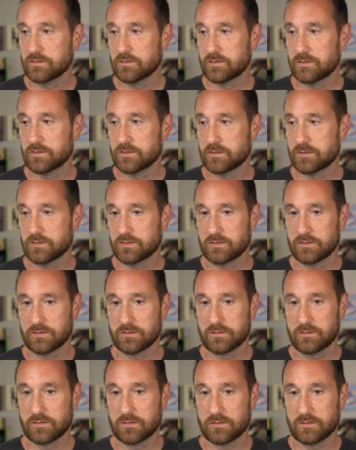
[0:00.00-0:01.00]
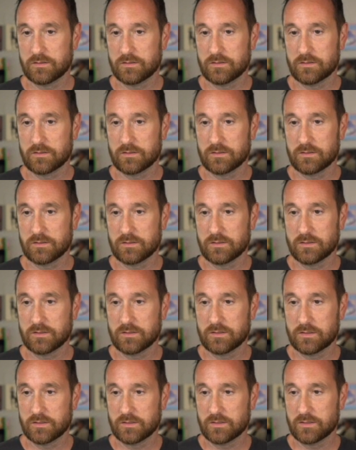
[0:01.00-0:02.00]

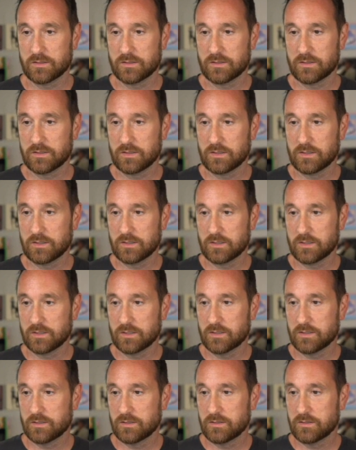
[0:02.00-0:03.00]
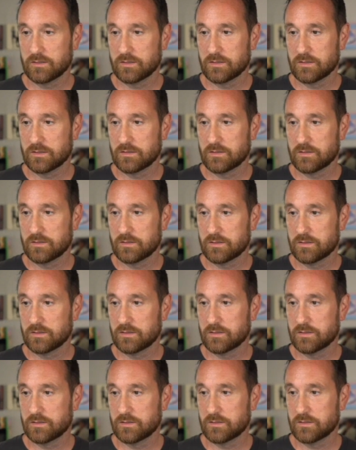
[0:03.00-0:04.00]

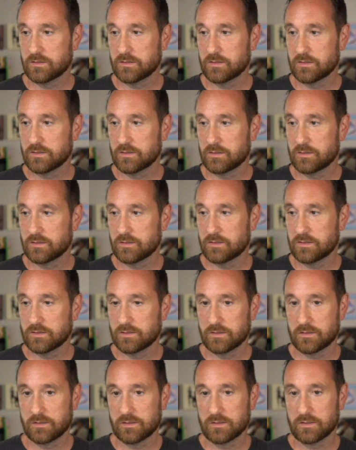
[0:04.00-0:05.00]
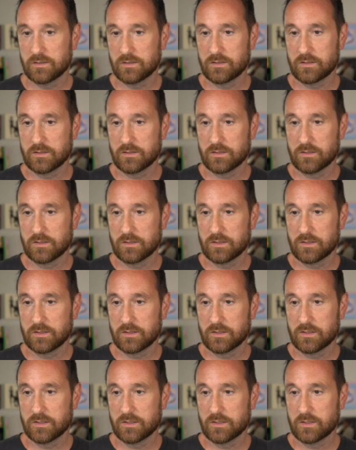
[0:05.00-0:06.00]

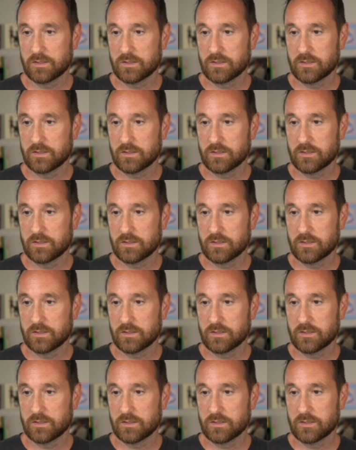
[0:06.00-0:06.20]
(not speaking)